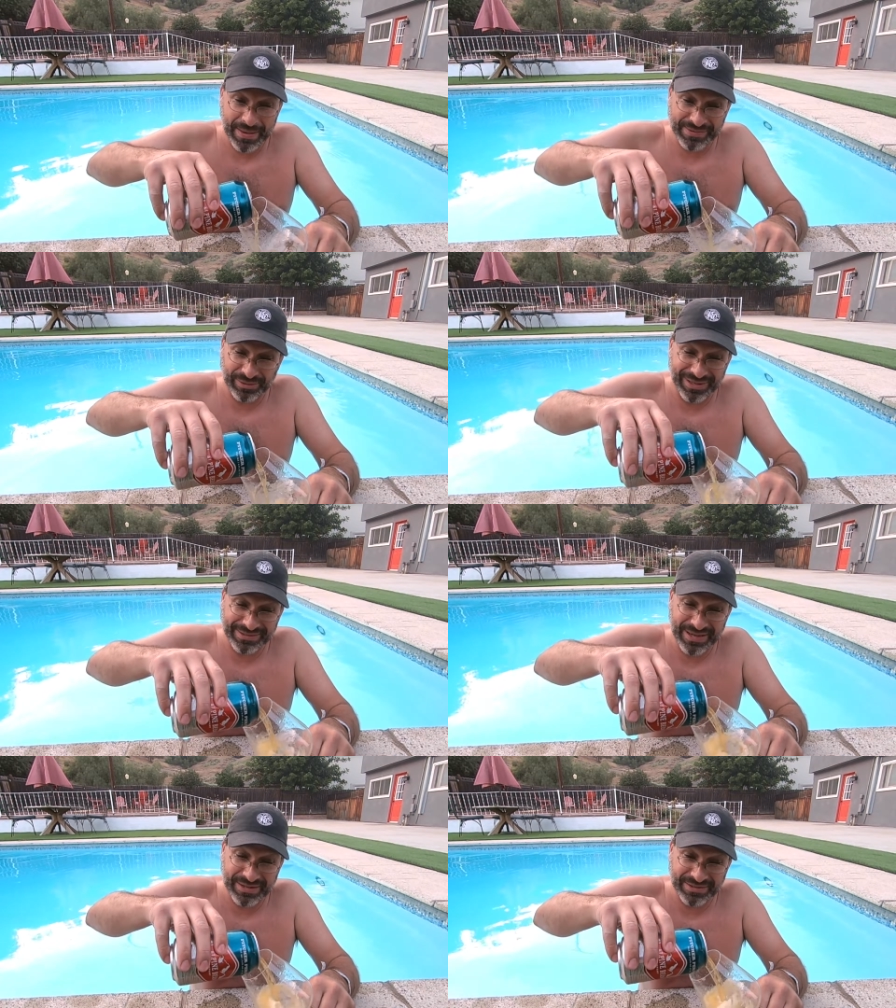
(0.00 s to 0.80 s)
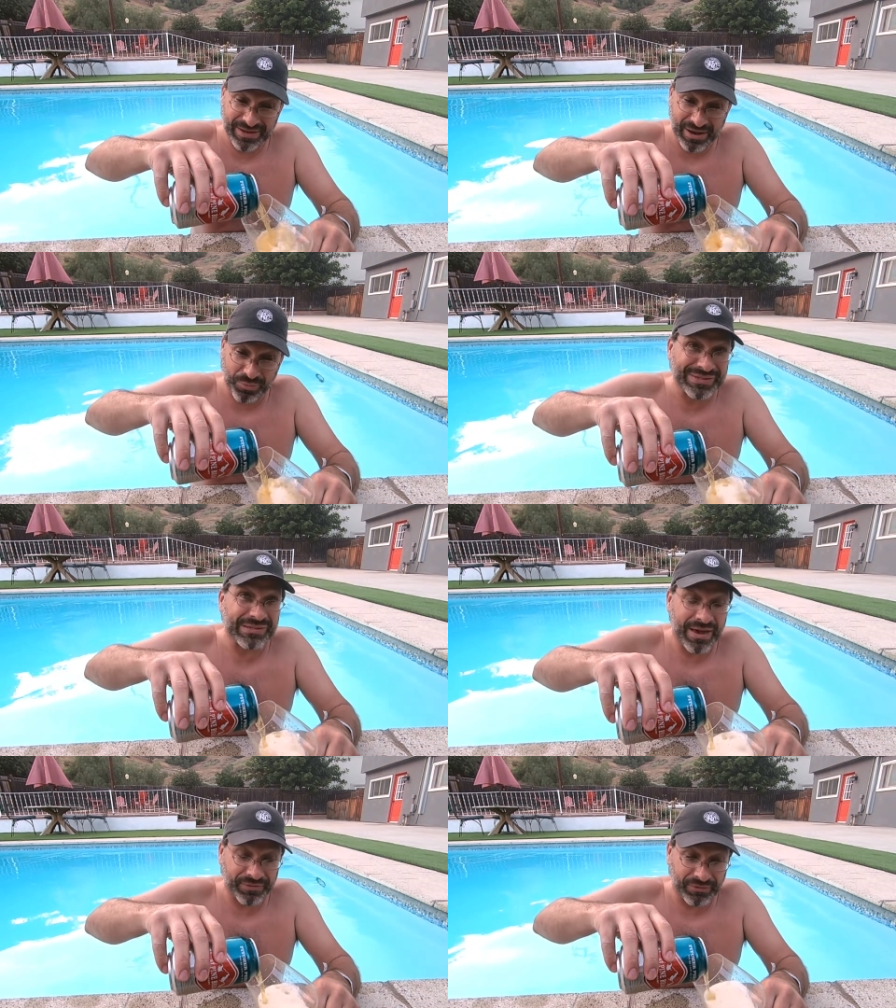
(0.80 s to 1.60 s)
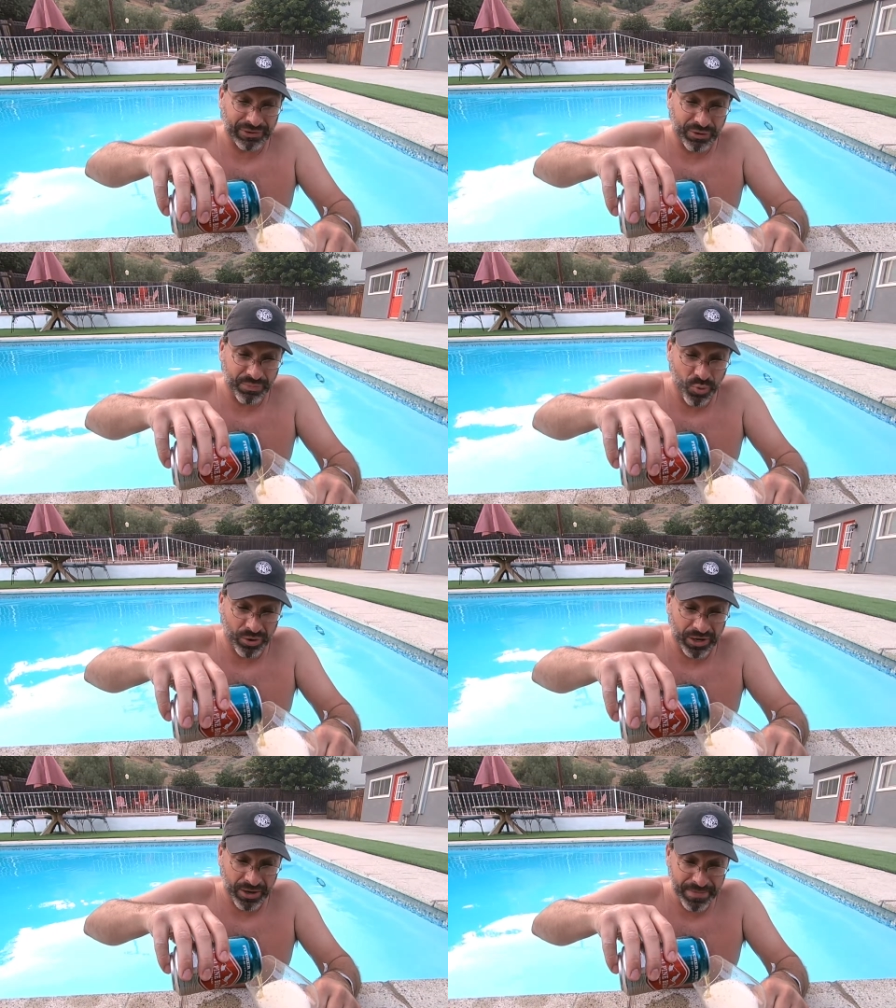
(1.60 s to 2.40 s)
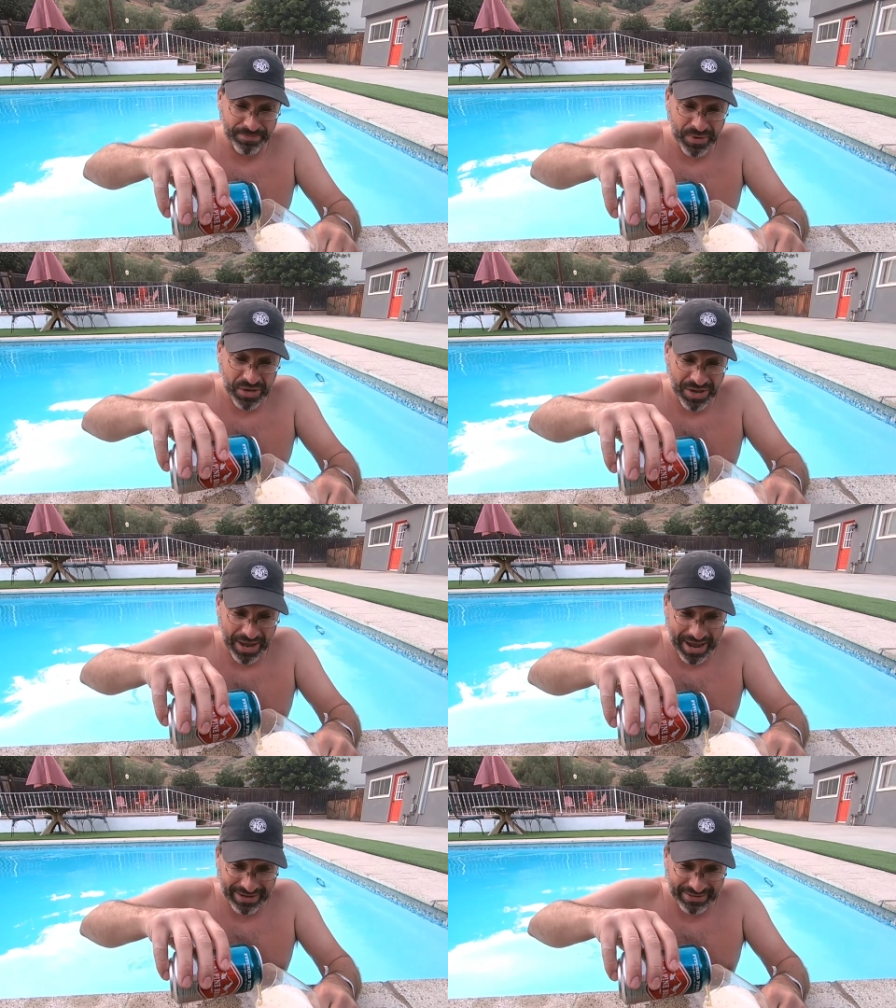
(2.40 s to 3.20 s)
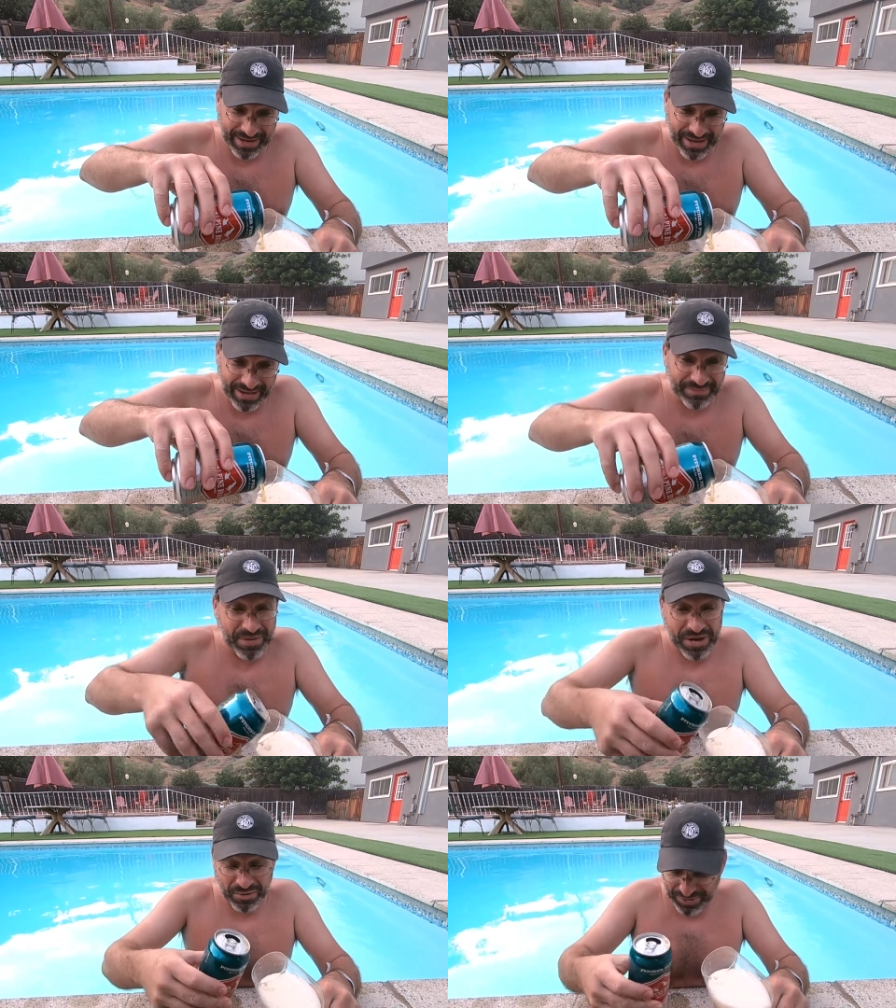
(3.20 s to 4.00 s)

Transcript: So let's get uh, what's left of a little pour here. And uh, here